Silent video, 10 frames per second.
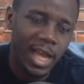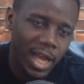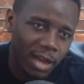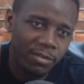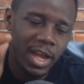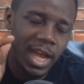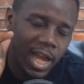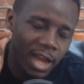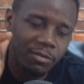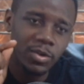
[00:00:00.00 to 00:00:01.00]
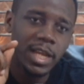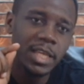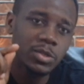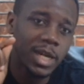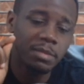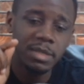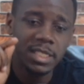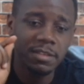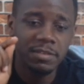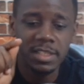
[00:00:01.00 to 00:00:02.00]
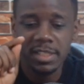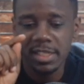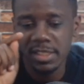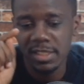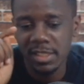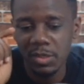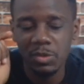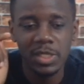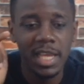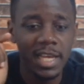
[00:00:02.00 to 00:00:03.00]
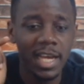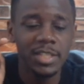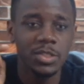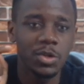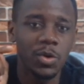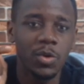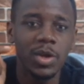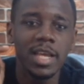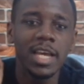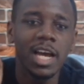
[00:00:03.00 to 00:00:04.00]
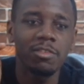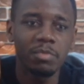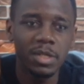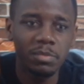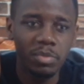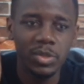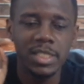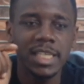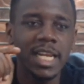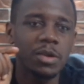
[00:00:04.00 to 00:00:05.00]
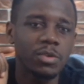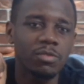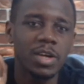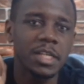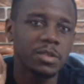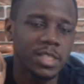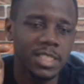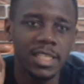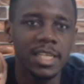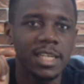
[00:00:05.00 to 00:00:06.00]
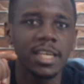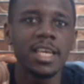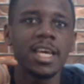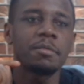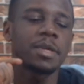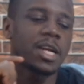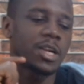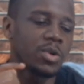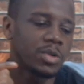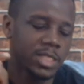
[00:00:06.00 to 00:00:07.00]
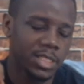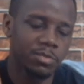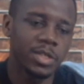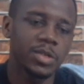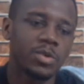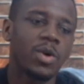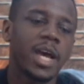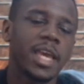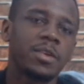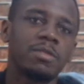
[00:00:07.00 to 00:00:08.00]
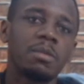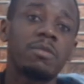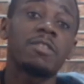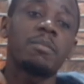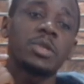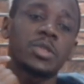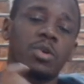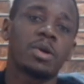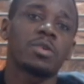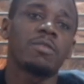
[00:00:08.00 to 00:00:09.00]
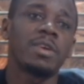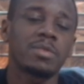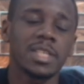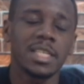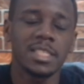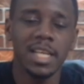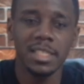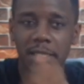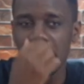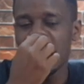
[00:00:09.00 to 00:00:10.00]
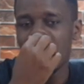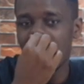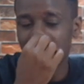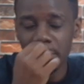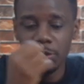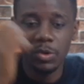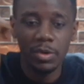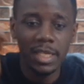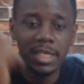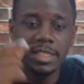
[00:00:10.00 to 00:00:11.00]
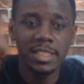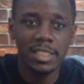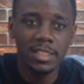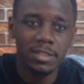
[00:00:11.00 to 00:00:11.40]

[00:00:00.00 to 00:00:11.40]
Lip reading: have gone ahead to admit defeat. That looks like Arsenal have been putting in a lot of work into this deal, and we cannot really go ahead of them. Even Fabrizio Romano confirmed to the 8th that Arsenal is